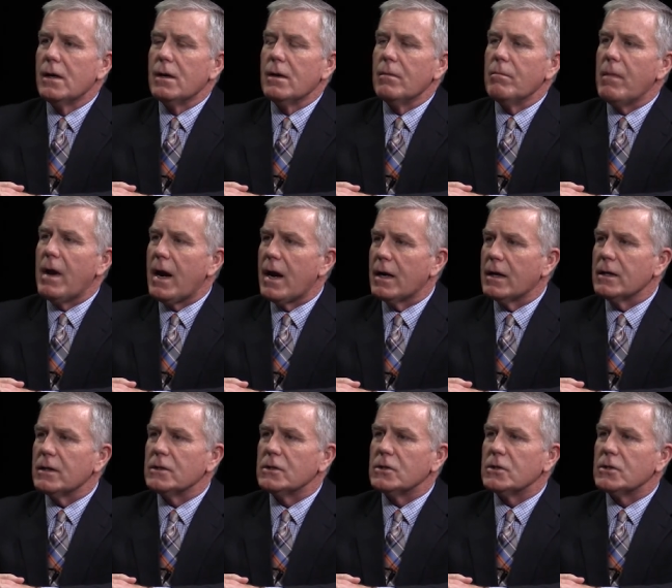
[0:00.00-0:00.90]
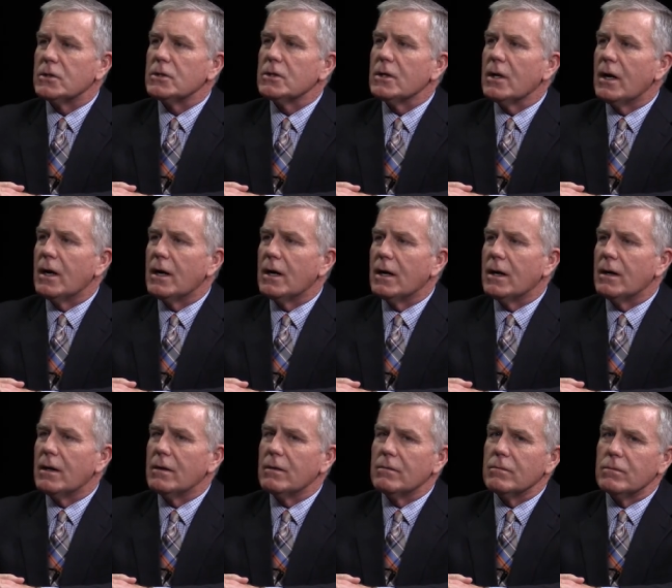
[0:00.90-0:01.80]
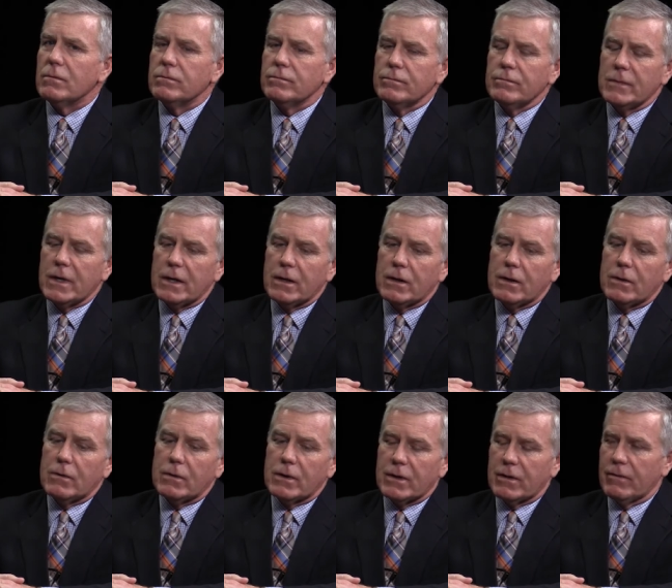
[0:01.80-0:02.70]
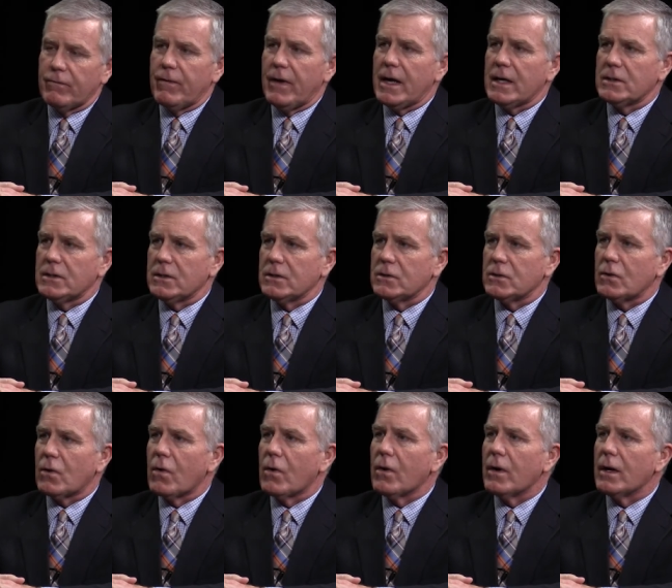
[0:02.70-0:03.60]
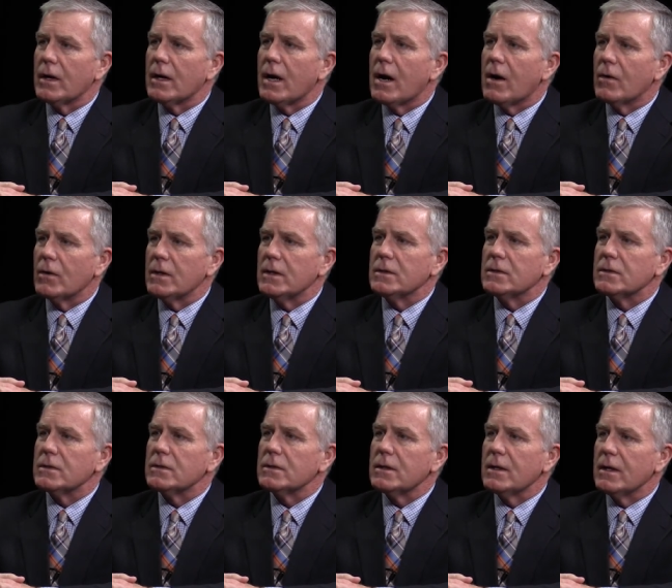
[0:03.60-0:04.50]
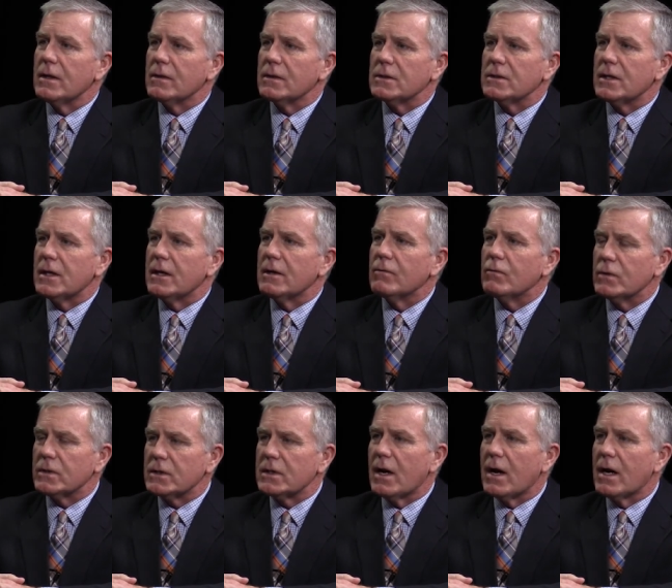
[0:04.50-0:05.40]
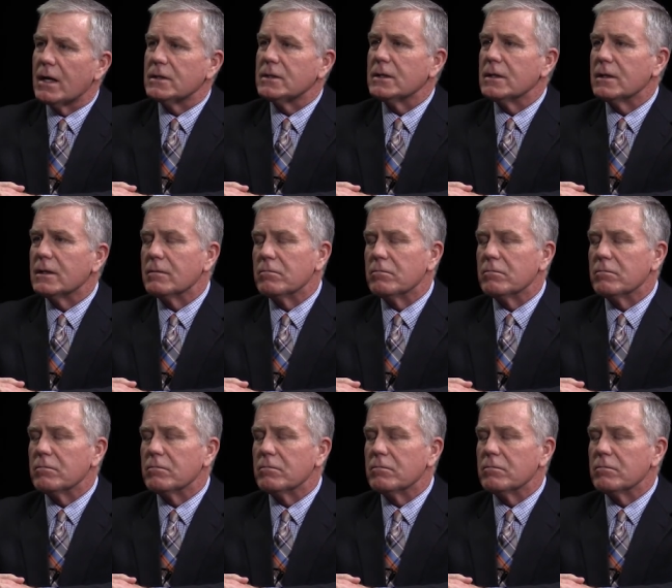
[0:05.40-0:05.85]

manage, uh, you know, one of the fastest growing counties in the state of Wisconsin.